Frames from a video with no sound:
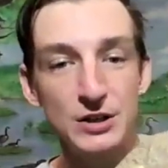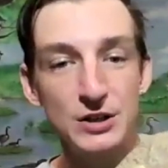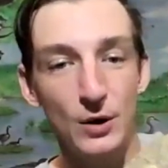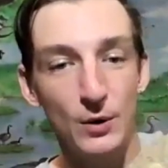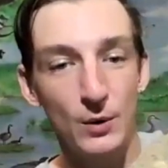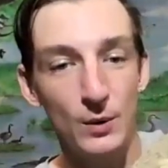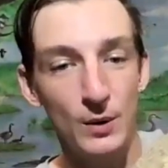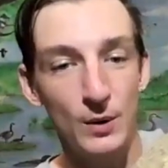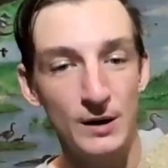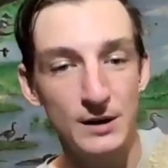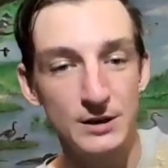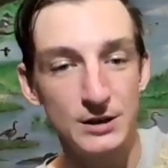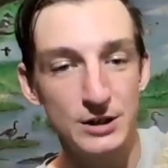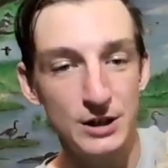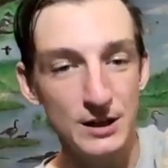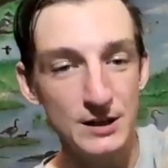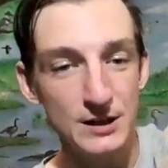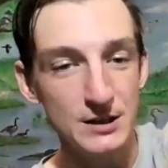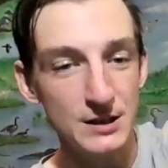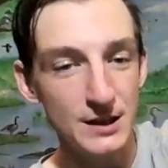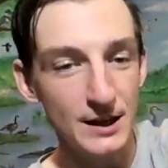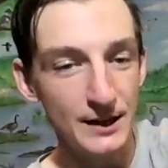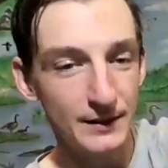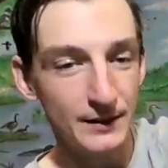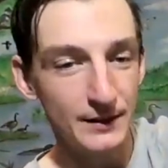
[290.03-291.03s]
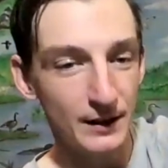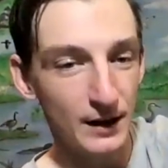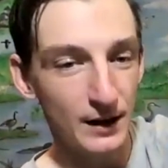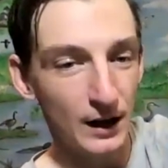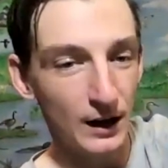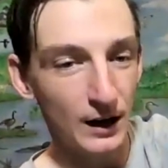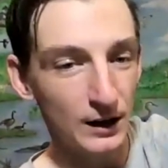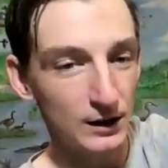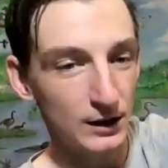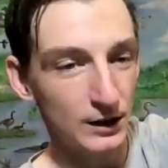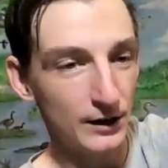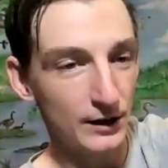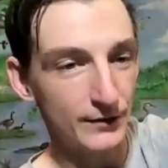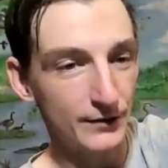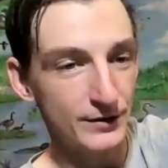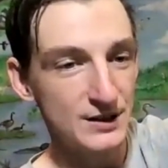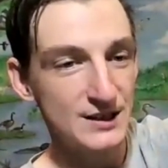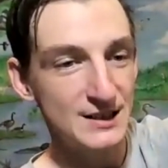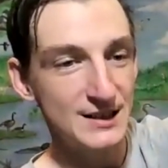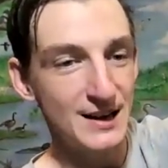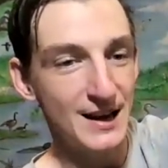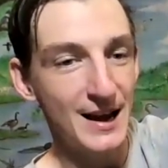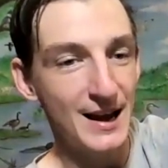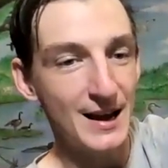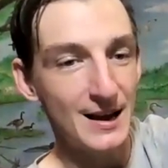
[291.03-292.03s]
So just like the color
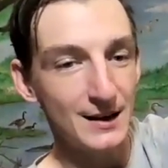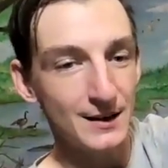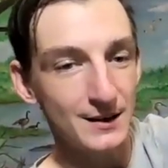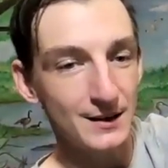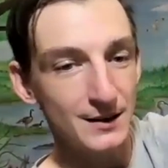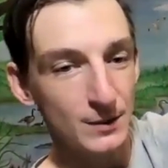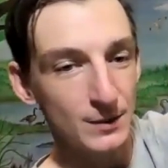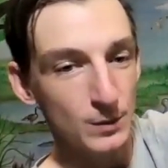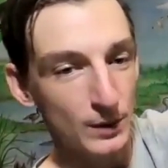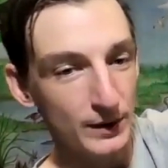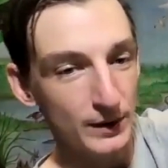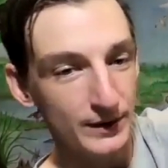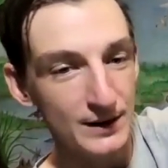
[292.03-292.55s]
of sand,